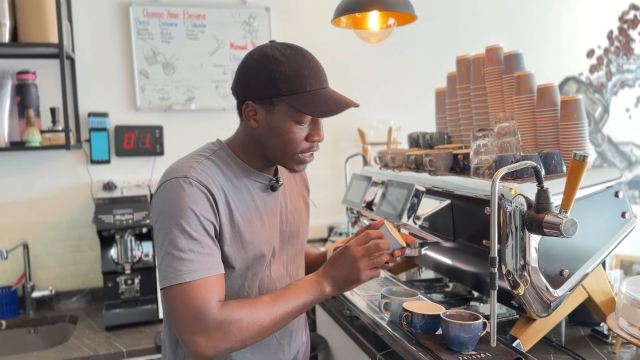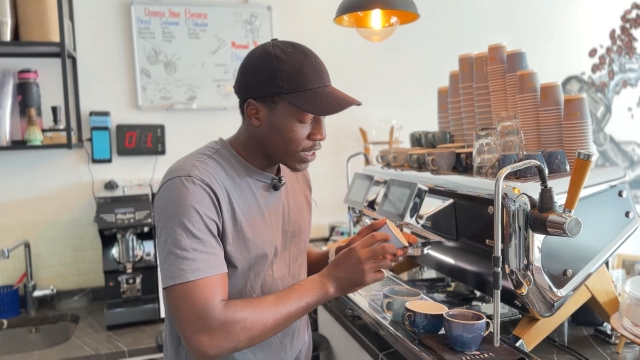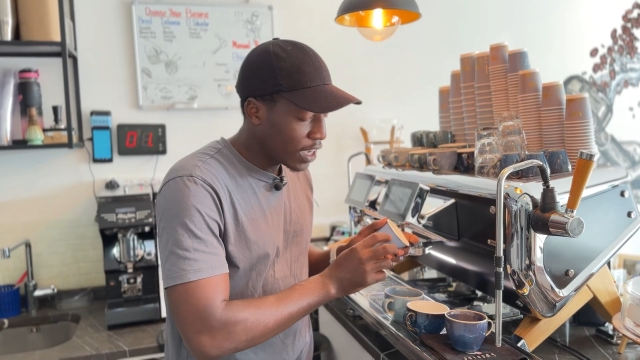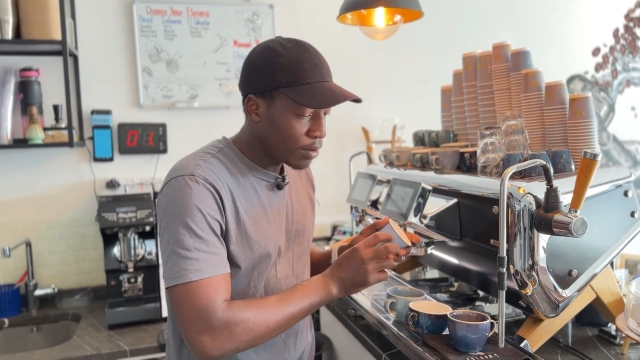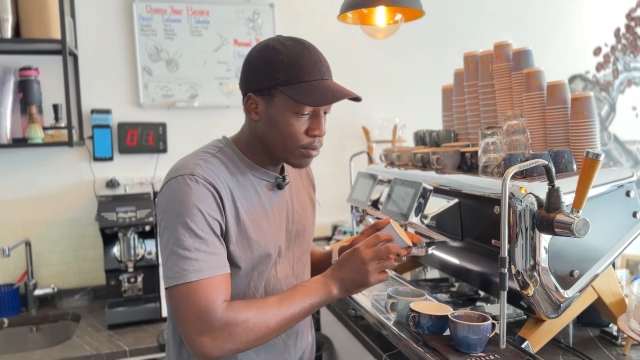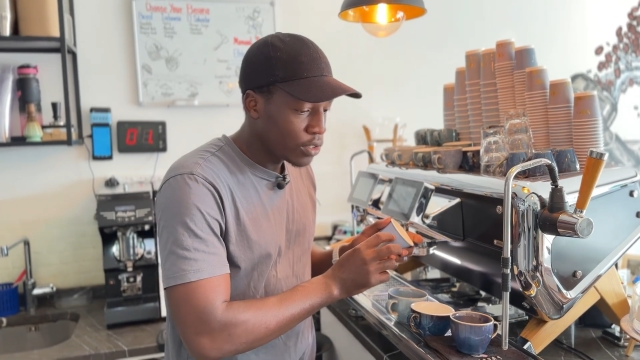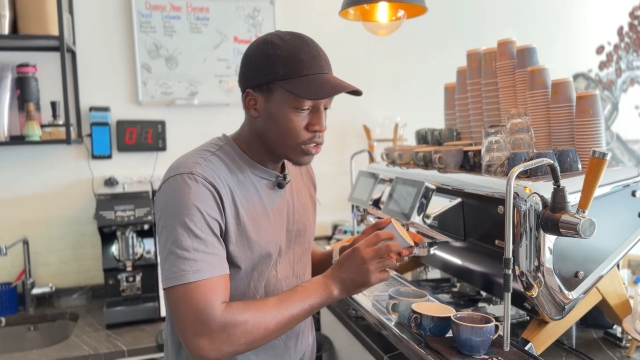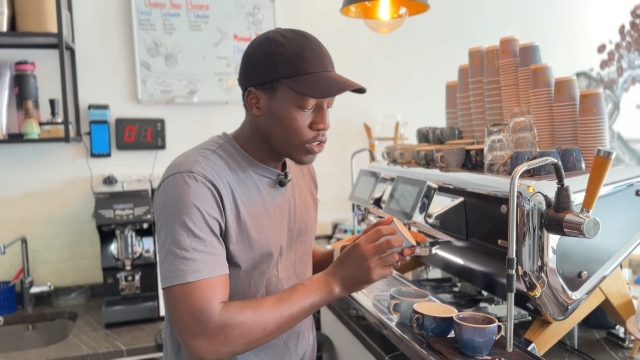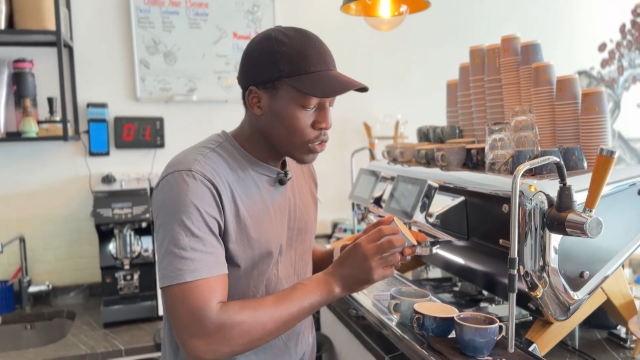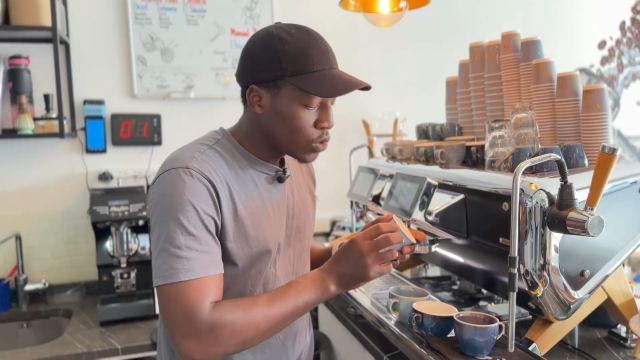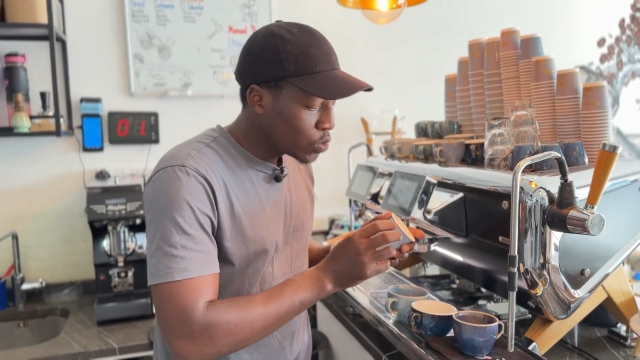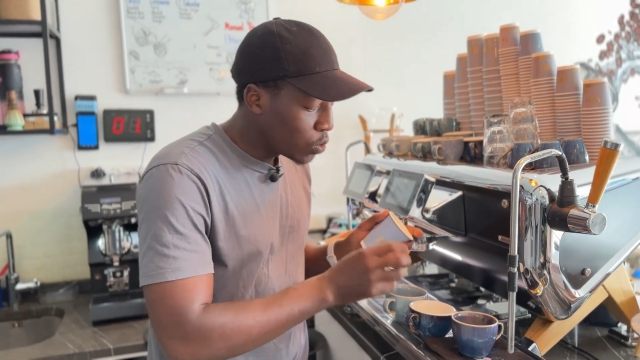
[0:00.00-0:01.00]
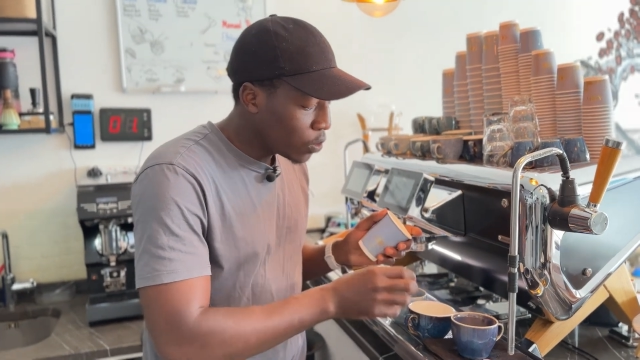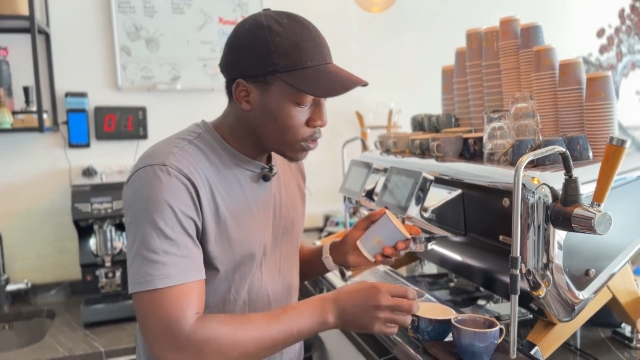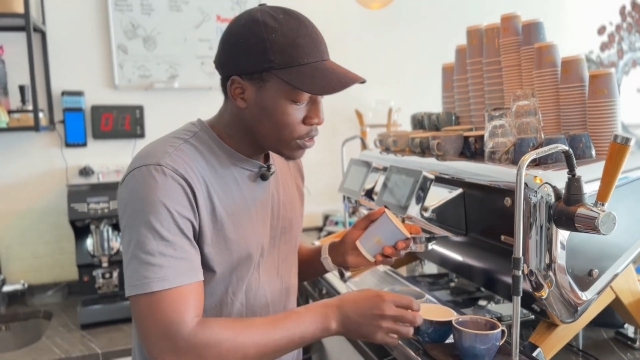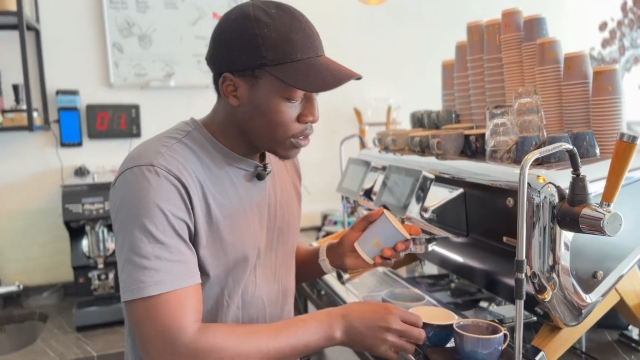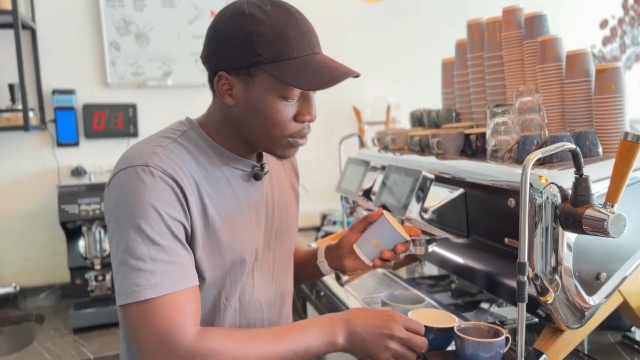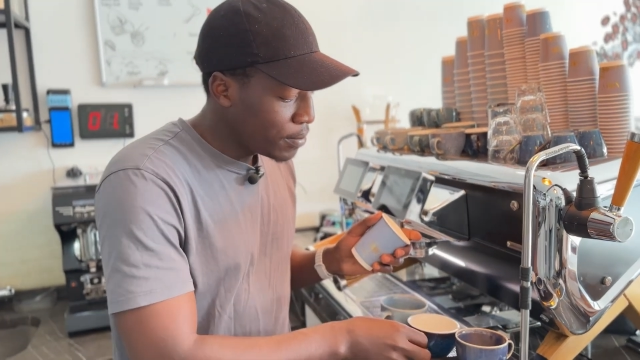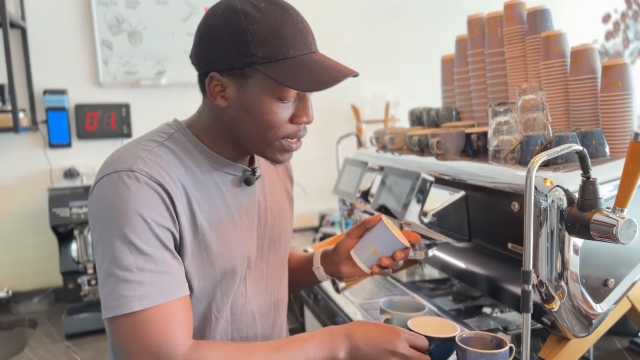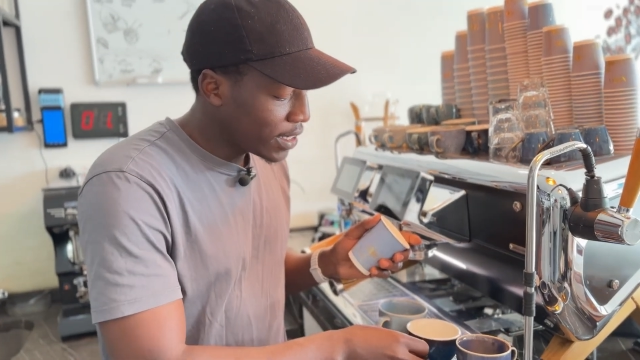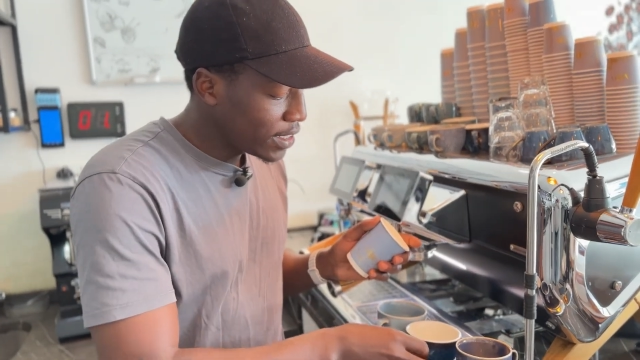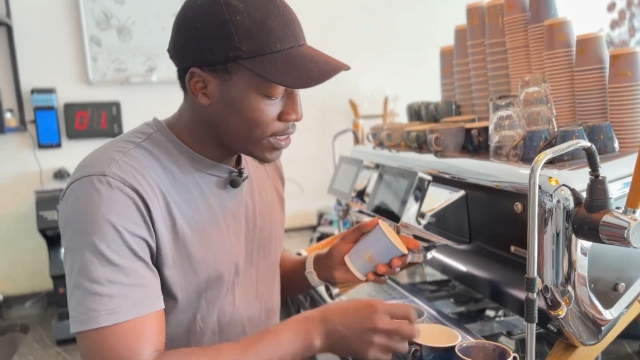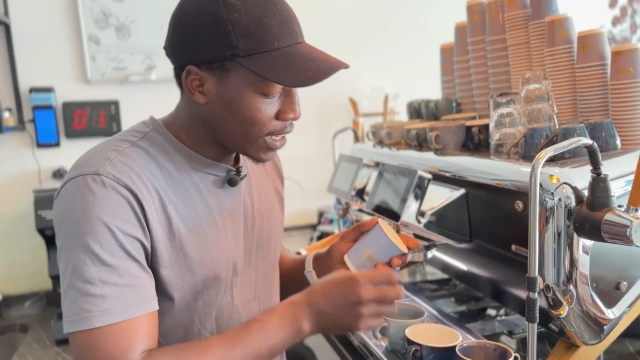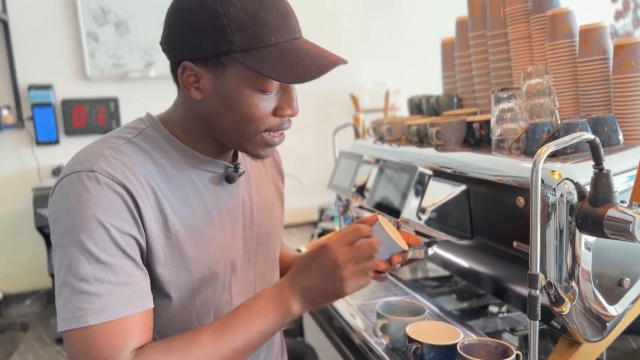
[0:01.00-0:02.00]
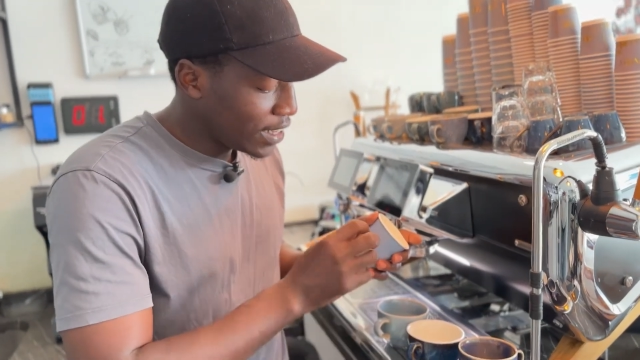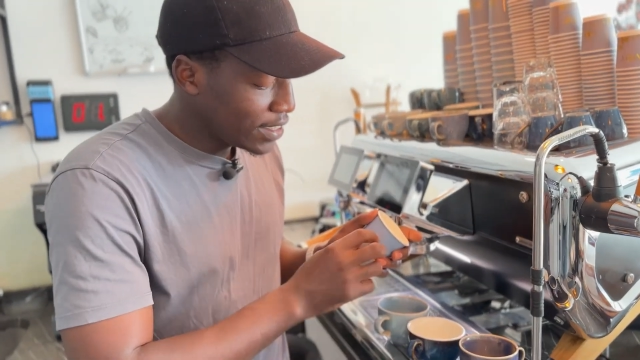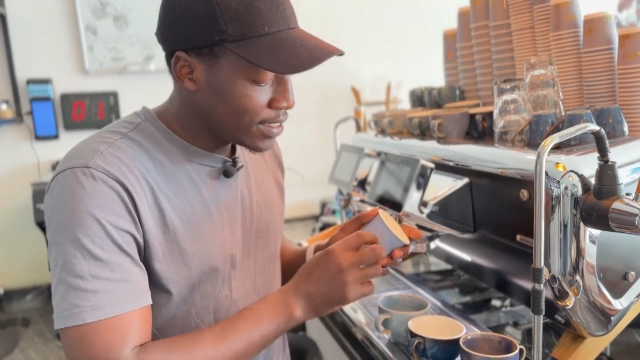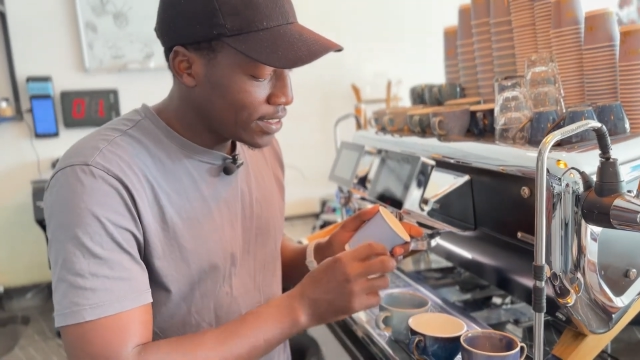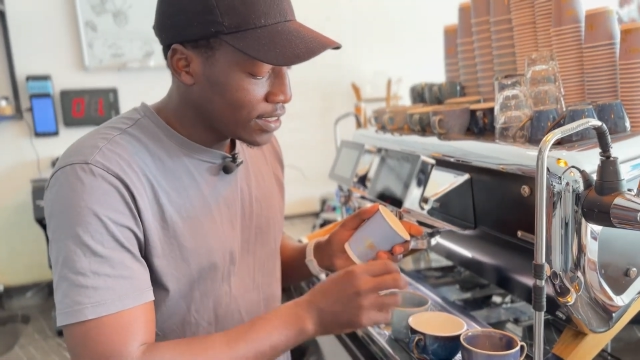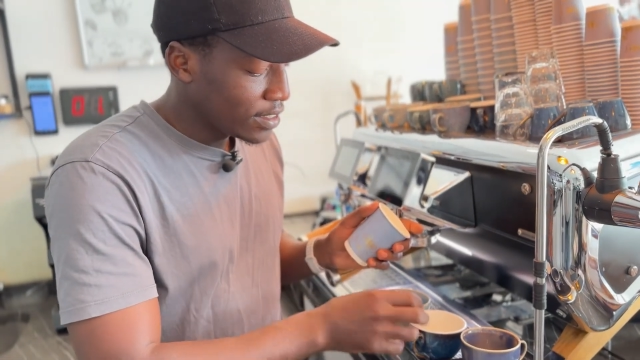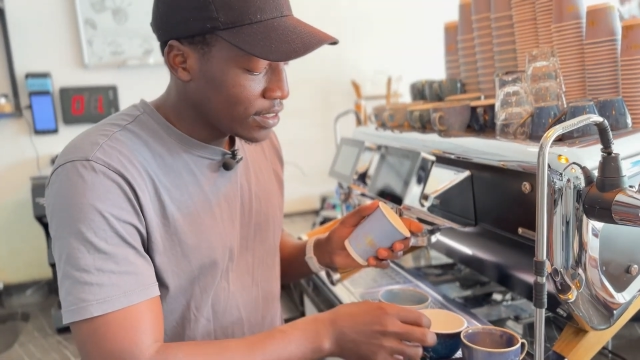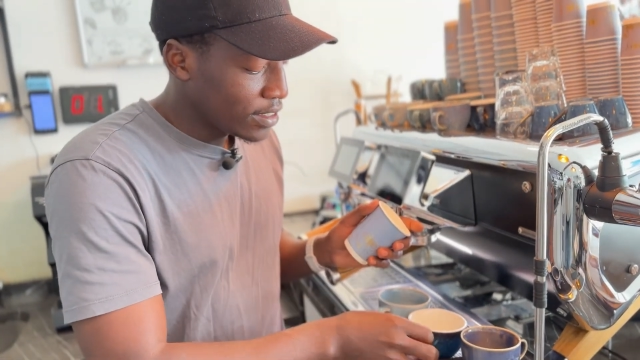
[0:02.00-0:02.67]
cup to make it at least